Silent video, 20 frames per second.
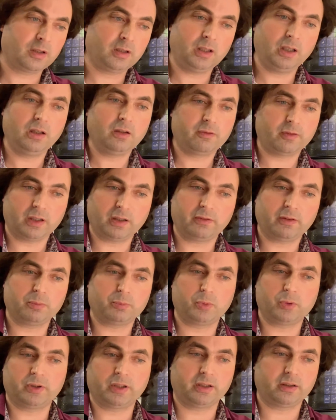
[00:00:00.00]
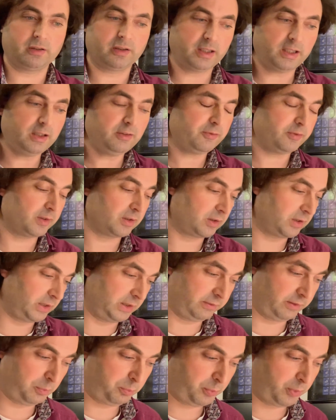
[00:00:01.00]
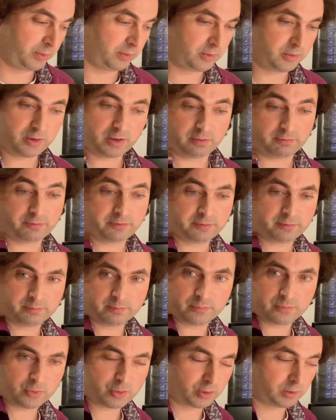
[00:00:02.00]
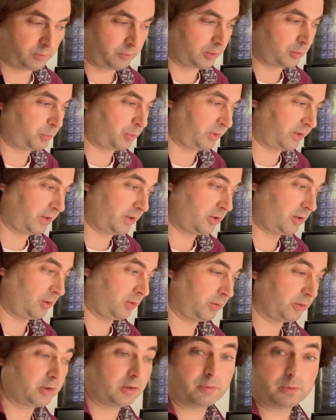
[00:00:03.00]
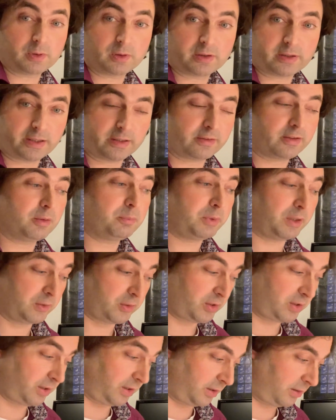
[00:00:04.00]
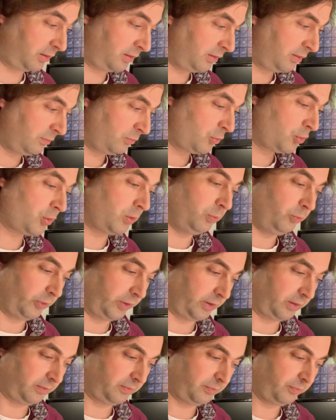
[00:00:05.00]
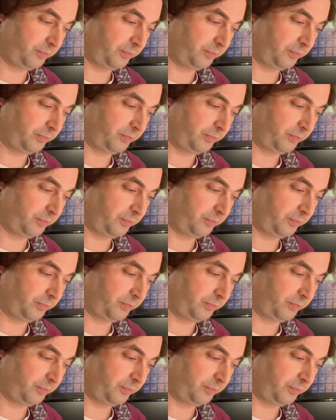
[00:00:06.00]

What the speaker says: Even if you put in an infinitely repulsive surface potential you will get a bound state somewhere.